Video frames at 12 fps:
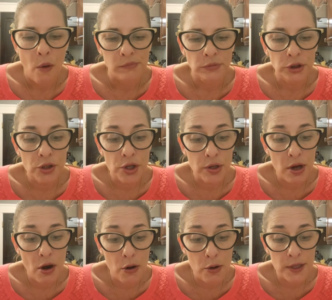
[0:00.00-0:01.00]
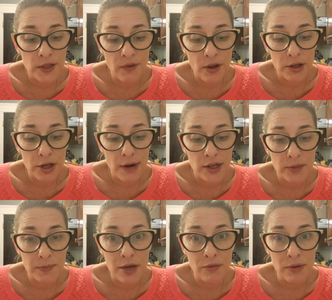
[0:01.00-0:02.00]
Usually always follow your
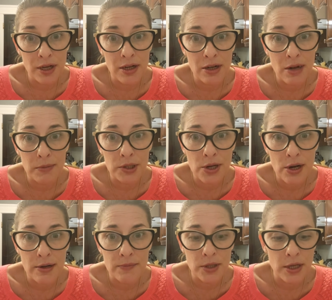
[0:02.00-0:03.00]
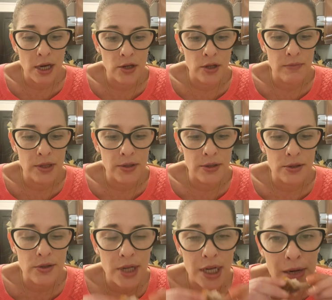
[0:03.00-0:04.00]
recipe, read it a couple times in case you
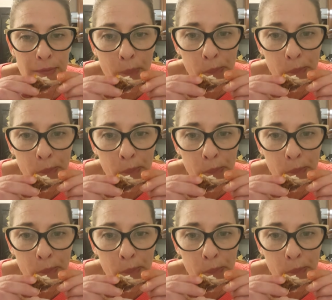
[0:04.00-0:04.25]
misunderstand.